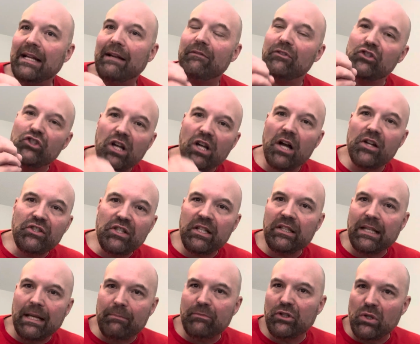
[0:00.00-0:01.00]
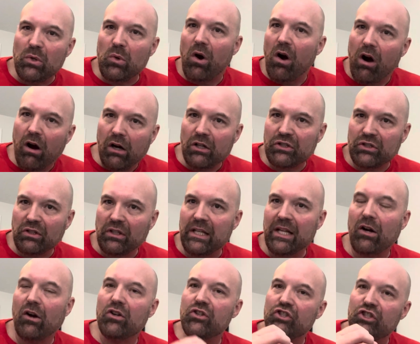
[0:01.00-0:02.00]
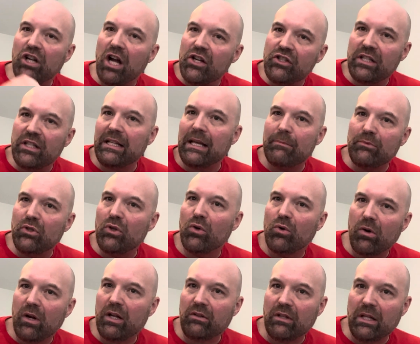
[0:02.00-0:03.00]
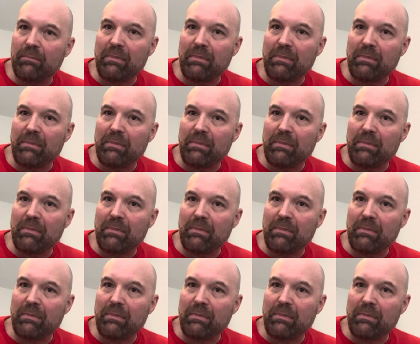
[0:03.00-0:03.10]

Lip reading: of judging them too harshly or judging them too critically,